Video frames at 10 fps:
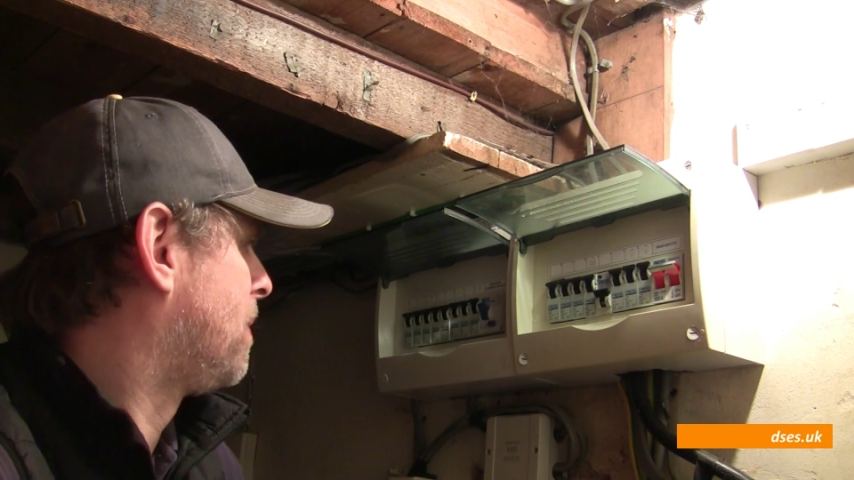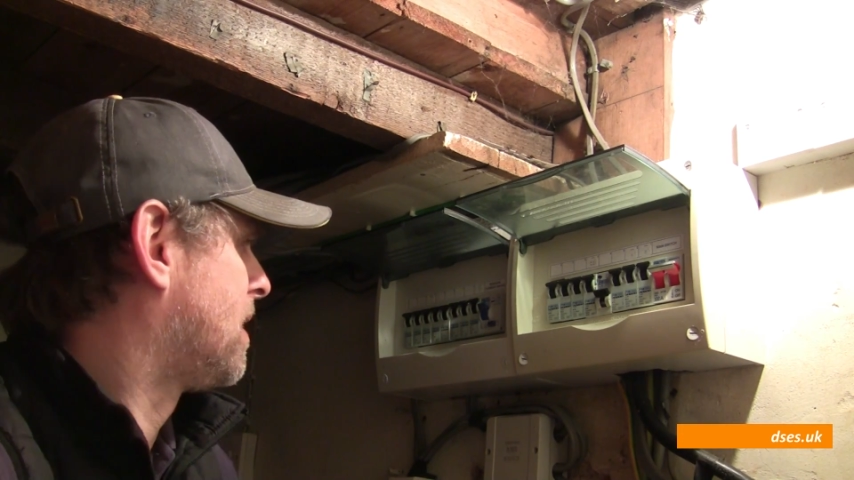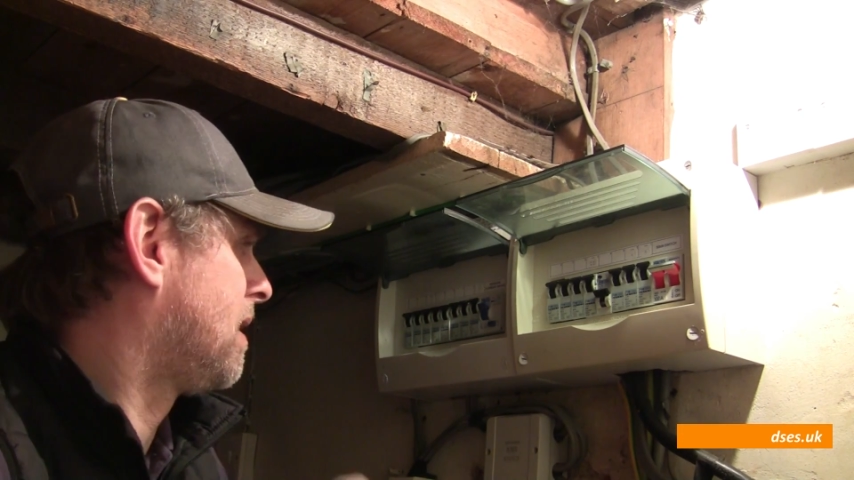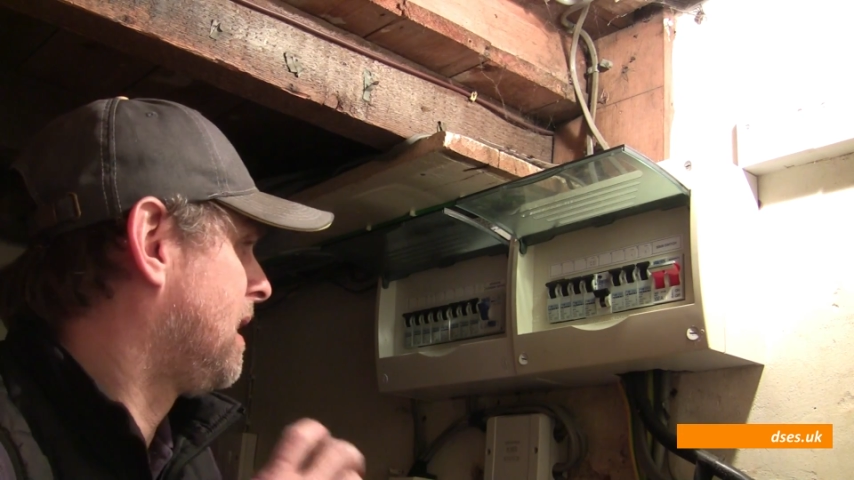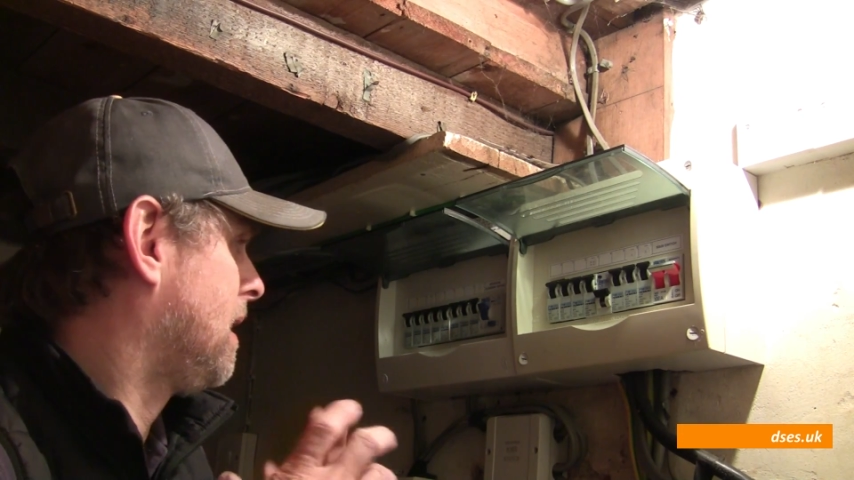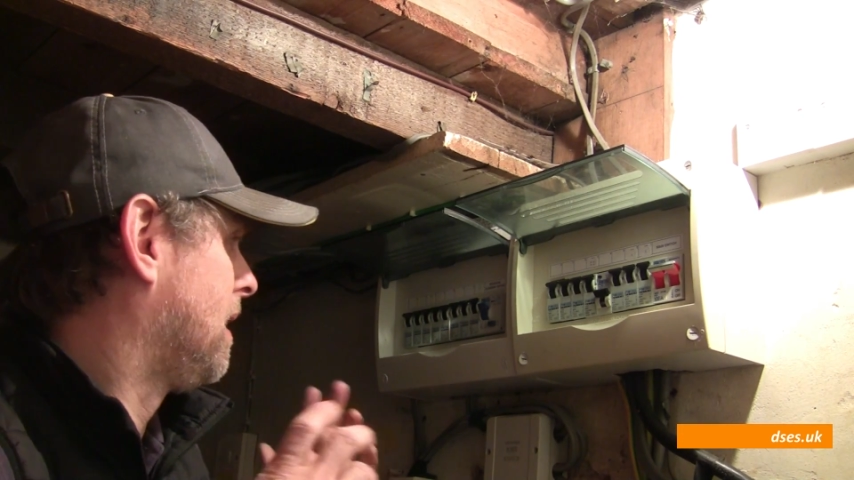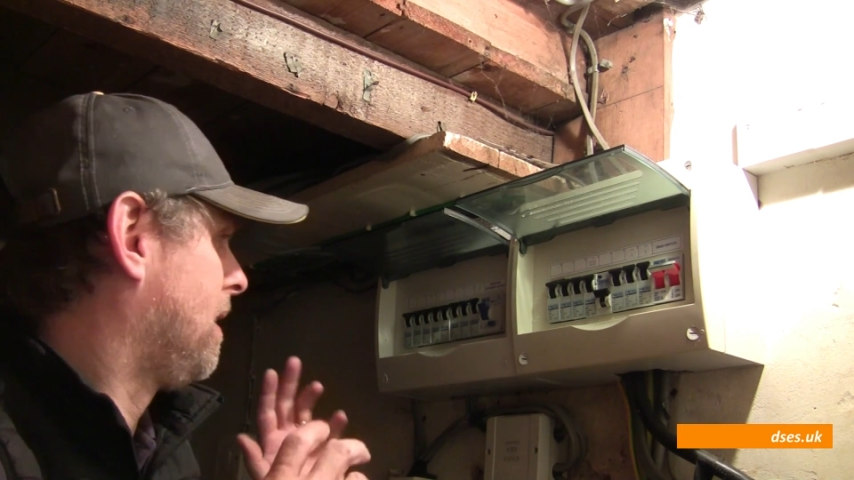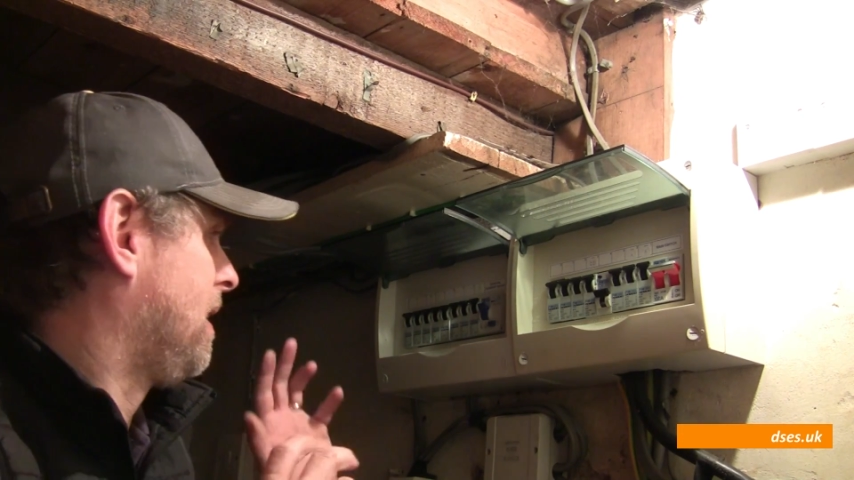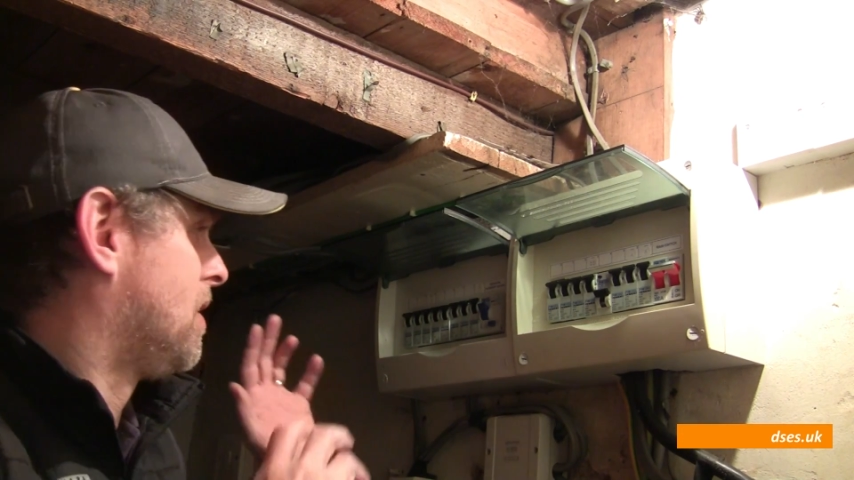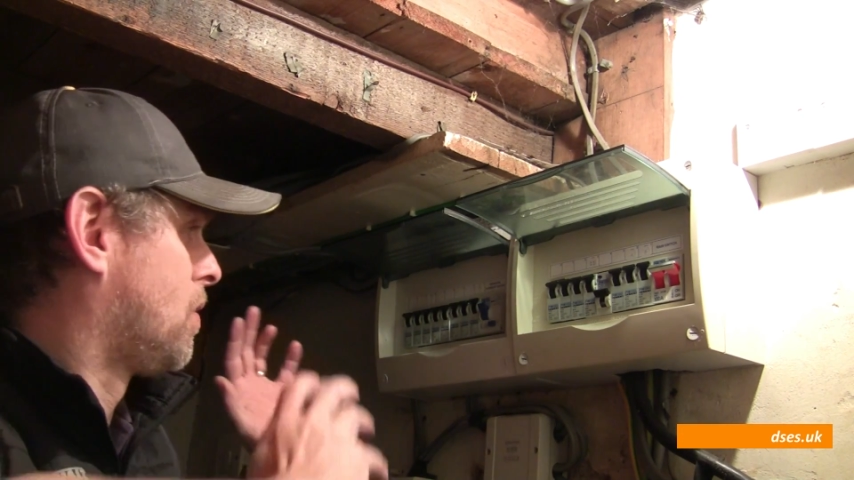because the
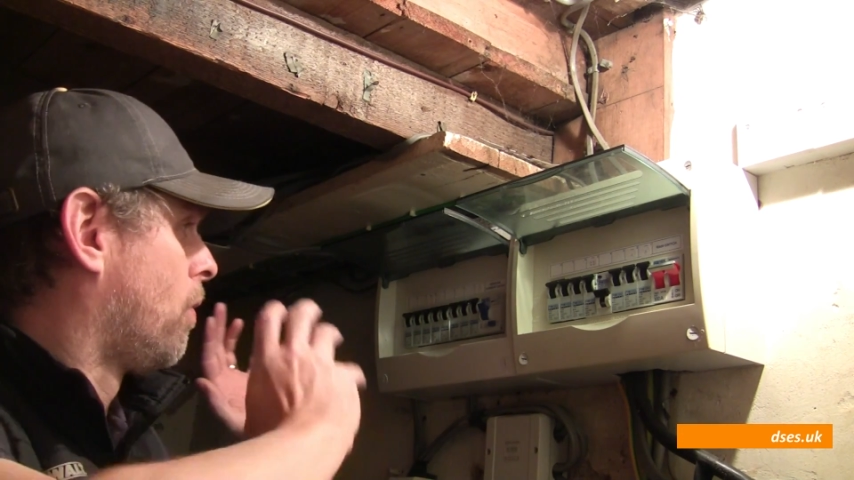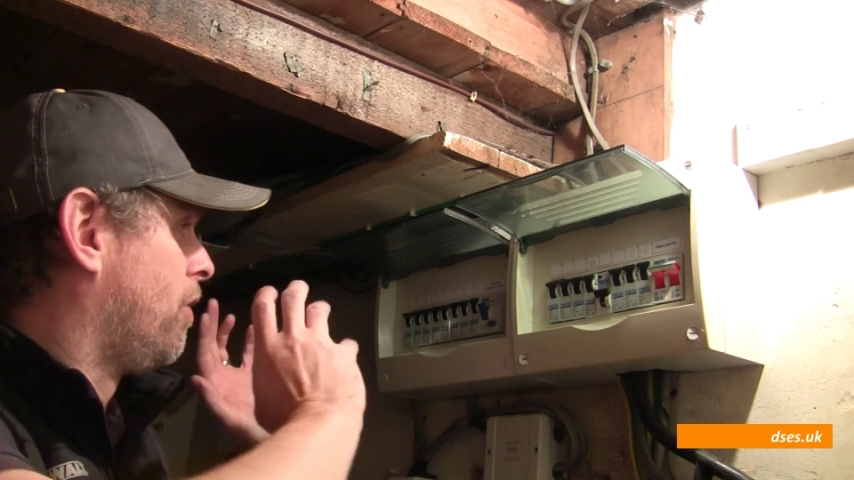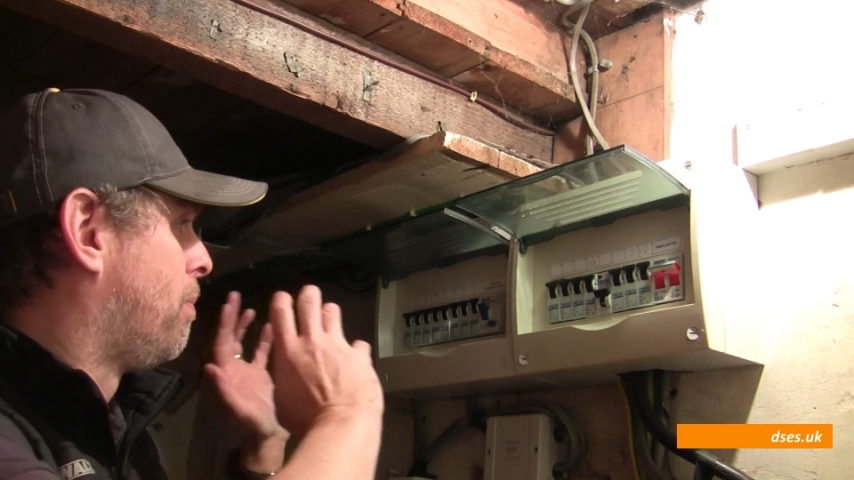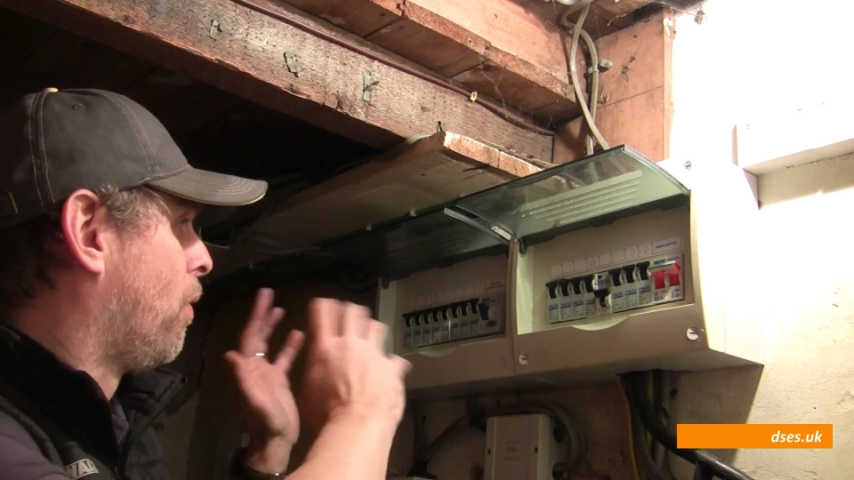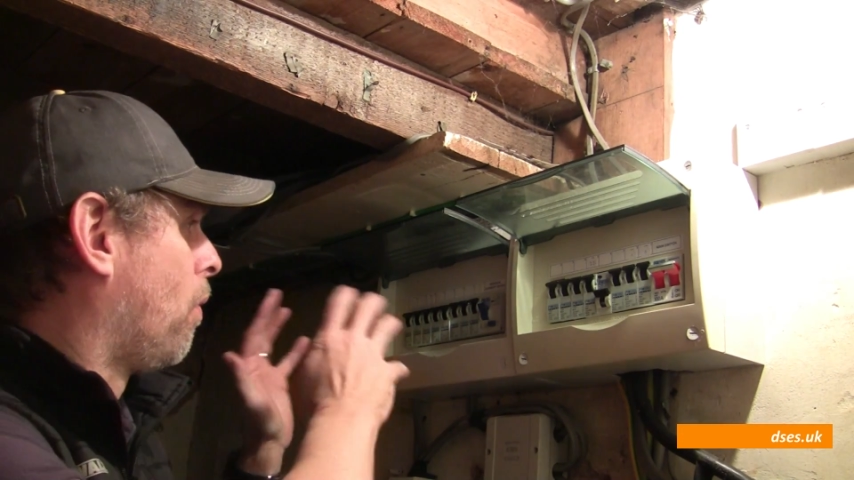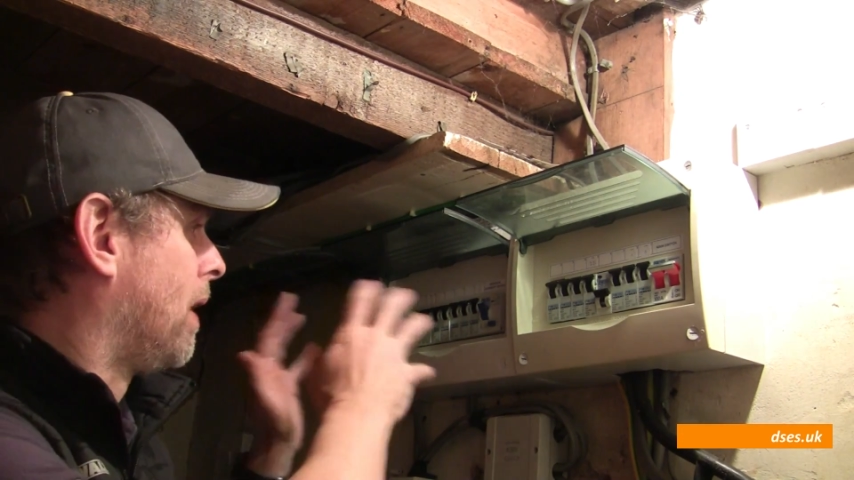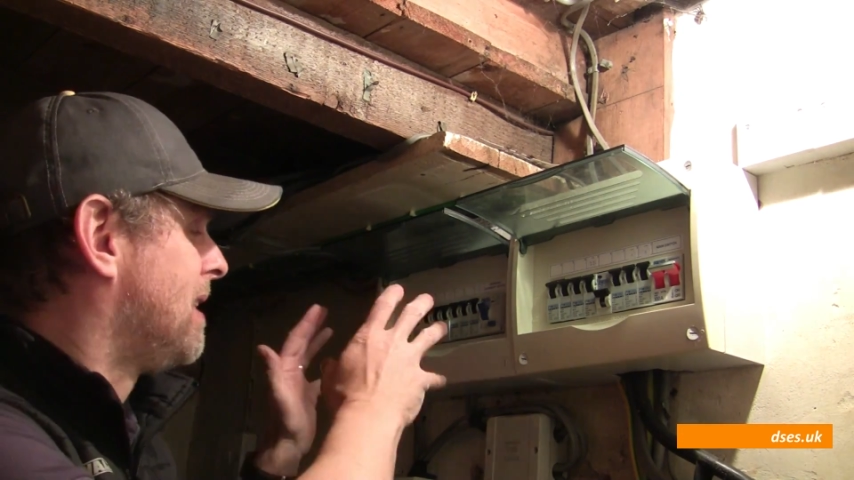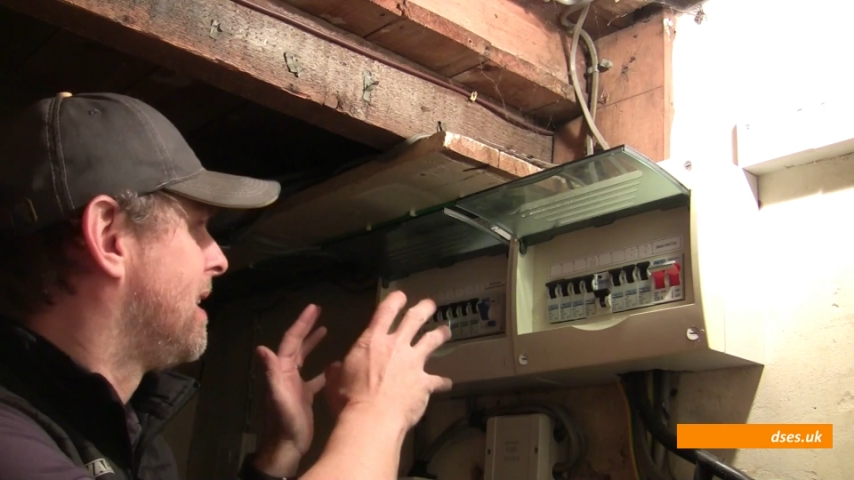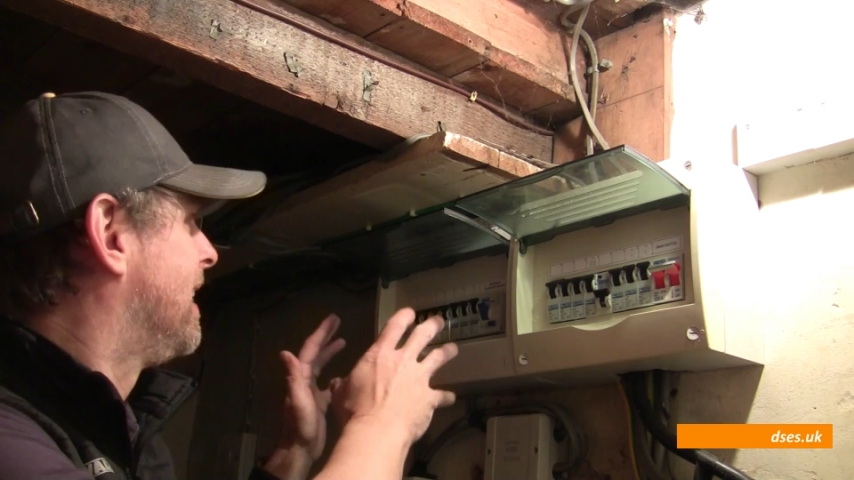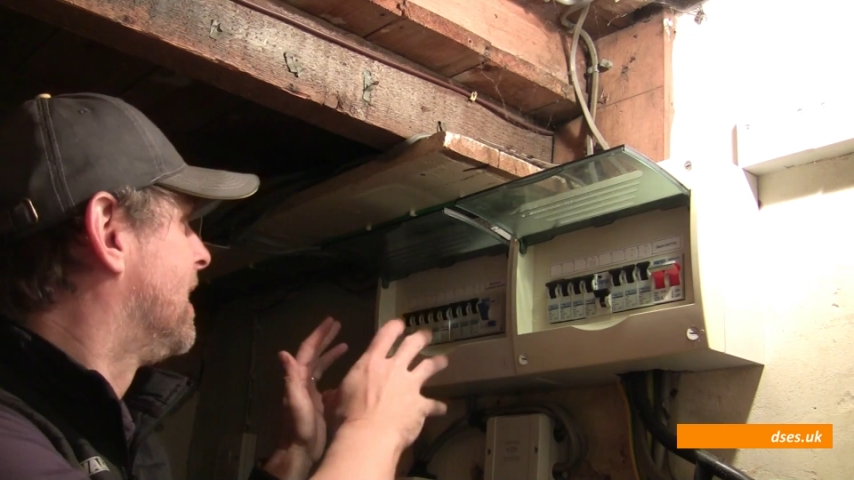the installer who put all
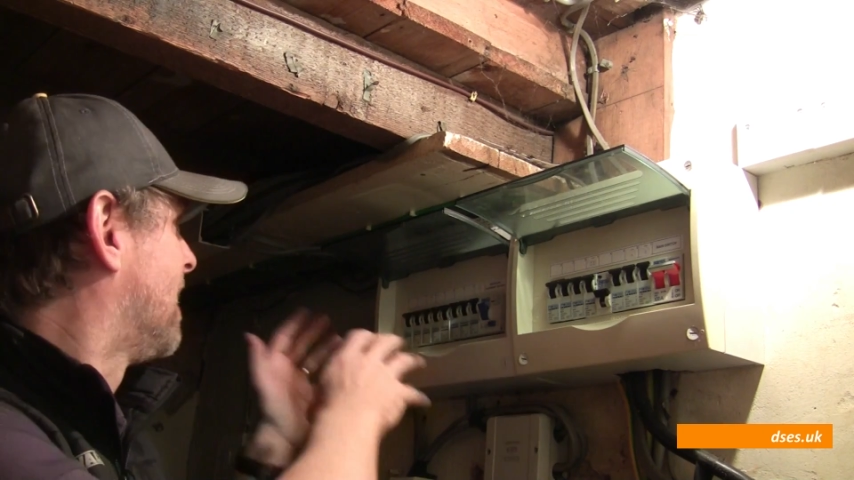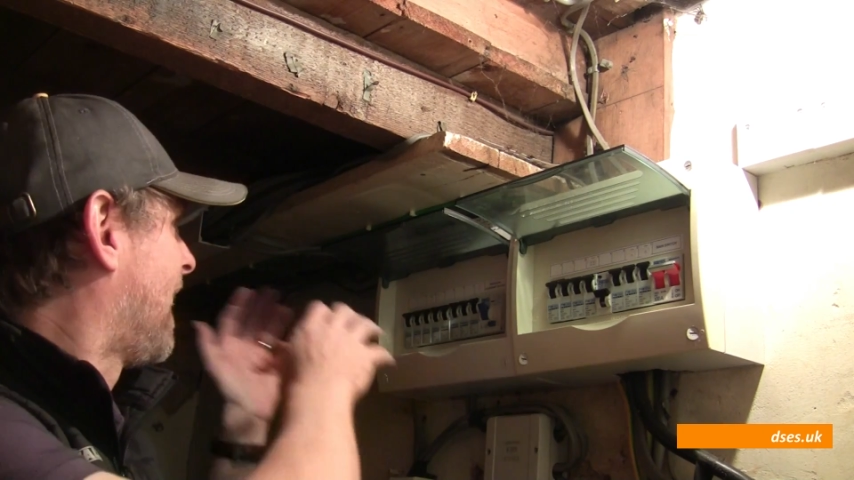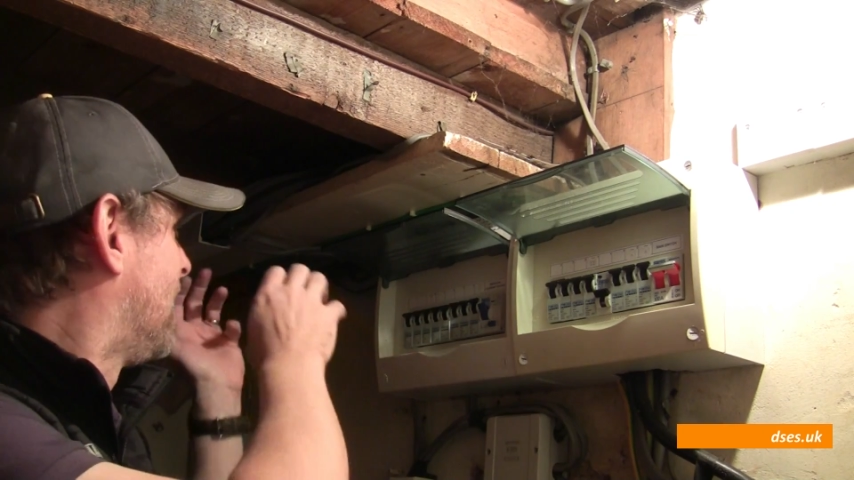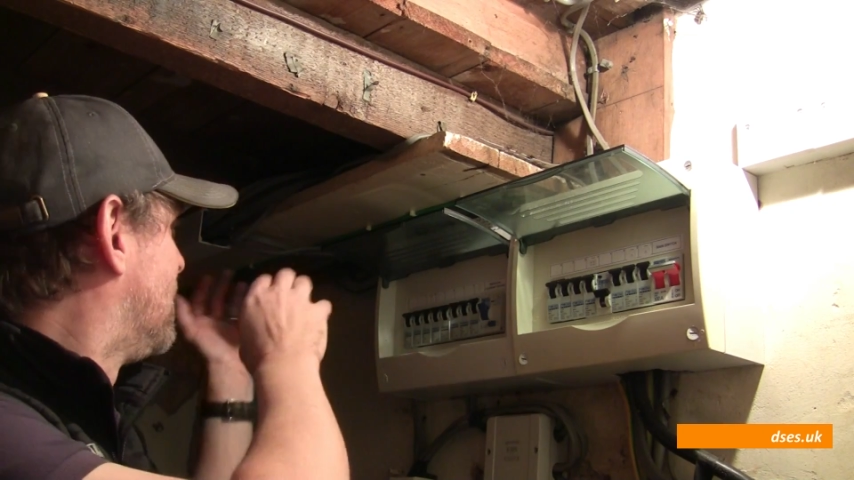this in and